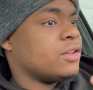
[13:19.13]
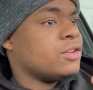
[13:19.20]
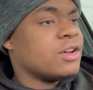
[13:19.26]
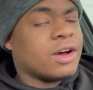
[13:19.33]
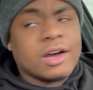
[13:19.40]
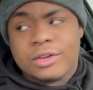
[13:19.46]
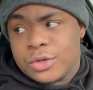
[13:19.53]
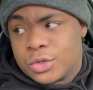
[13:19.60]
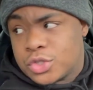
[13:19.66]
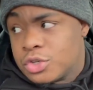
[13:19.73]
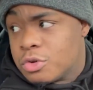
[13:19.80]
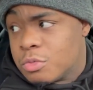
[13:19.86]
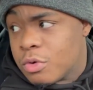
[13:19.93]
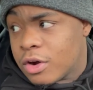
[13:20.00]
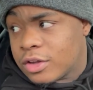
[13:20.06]
You know how
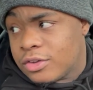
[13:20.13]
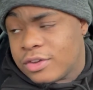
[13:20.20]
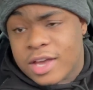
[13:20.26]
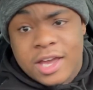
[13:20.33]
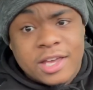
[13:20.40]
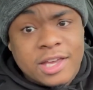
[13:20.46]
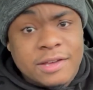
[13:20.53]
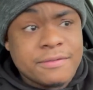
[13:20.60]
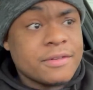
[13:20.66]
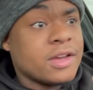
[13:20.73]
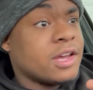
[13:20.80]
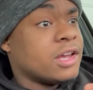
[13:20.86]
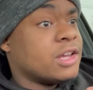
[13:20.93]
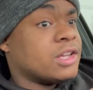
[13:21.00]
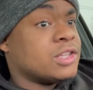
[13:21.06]
YouTube work. You can't give
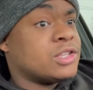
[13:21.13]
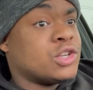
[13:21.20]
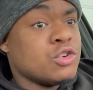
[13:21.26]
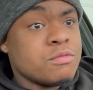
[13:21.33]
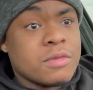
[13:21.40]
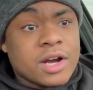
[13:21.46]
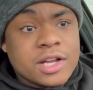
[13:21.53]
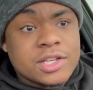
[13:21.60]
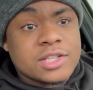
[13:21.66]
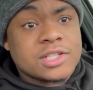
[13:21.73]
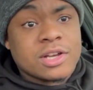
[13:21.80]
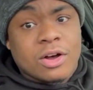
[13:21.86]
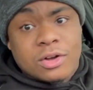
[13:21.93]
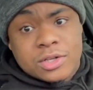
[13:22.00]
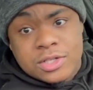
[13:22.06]
too much
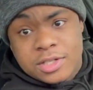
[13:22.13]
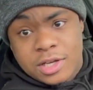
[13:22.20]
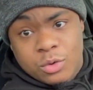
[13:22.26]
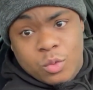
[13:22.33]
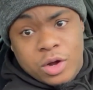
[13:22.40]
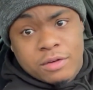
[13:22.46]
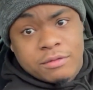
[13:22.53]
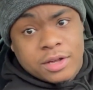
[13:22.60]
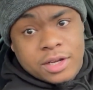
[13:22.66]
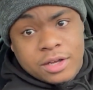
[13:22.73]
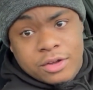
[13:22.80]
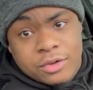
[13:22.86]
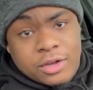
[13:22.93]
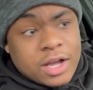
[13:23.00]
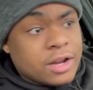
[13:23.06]
sauce in one video.
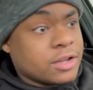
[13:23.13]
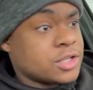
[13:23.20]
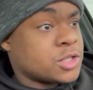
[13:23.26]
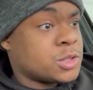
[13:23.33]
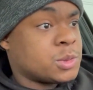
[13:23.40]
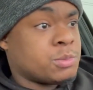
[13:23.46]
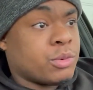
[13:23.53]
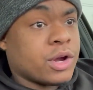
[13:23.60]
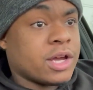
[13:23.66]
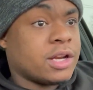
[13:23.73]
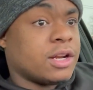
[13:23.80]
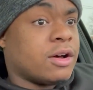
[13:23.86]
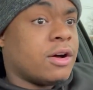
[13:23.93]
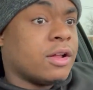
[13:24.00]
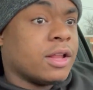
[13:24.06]
You gotta spread it
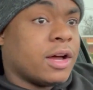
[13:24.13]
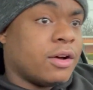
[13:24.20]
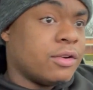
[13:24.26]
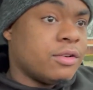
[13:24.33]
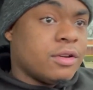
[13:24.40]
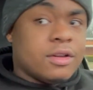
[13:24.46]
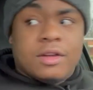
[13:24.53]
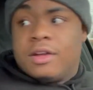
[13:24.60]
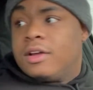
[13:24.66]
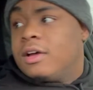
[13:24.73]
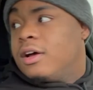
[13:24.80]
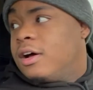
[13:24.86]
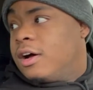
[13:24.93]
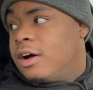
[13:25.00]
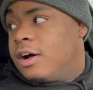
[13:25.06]
all out.
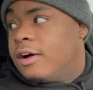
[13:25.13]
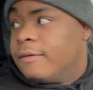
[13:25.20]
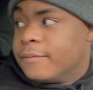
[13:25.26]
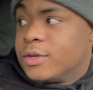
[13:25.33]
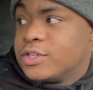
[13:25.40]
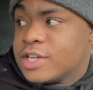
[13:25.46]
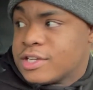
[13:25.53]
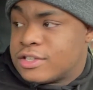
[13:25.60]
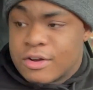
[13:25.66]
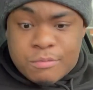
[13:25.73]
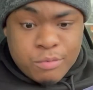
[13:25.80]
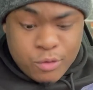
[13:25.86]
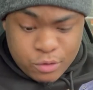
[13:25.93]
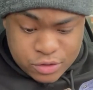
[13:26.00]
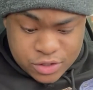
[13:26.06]
You just don't
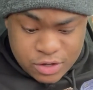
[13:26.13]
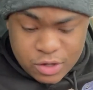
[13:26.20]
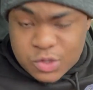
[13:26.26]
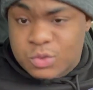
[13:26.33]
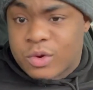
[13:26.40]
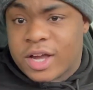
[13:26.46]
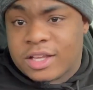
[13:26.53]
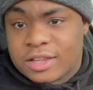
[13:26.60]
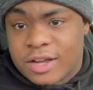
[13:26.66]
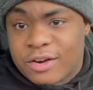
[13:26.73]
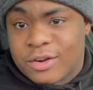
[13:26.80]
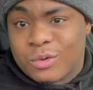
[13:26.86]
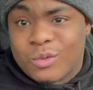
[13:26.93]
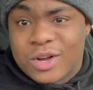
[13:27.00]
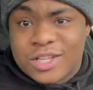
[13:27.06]
pour sauce right there
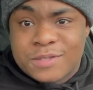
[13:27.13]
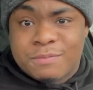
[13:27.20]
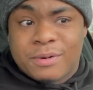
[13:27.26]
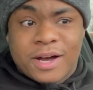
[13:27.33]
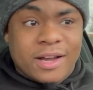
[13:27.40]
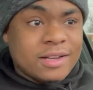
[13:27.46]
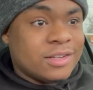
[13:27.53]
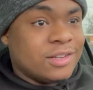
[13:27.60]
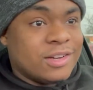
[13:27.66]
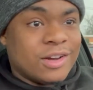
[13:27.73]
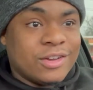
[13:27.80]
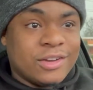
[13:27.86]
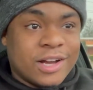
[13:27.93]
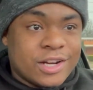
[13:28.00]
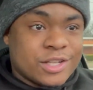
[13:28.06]
in one spot. You know,
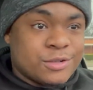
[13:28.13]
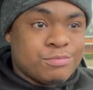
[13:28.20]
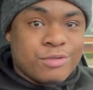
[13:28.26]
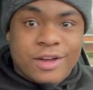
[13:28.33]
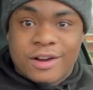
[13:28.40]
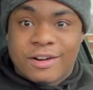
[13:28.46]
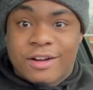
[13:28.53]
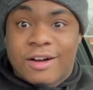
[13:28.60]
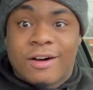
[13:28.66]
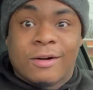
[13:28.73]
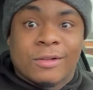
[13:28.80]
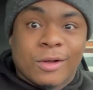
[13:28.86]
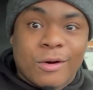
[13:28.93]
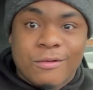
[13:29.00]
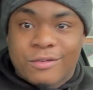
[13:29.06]
you gotta spread it
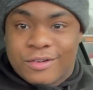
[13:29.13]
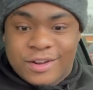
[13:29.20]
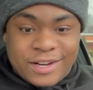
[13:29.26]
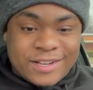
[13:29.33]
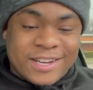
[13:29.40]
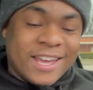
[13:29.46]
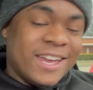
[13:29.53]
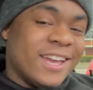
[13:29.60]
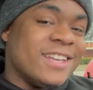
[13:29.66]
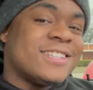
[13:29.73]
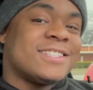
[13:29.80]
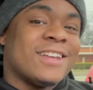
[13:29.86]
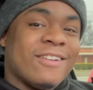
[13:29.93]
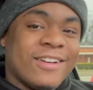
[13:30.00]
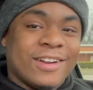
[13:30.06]
all over it and then
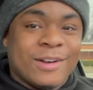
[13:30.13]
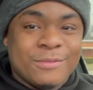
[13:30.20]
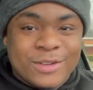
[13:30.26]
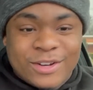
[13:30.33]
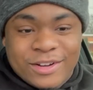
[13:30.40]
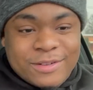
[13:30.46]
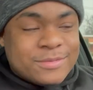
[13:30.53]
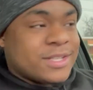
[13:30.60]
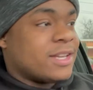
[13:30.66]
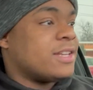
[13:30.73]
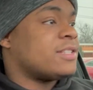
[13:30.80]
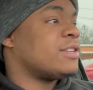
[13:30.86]
stir it up. You know what I'm saying?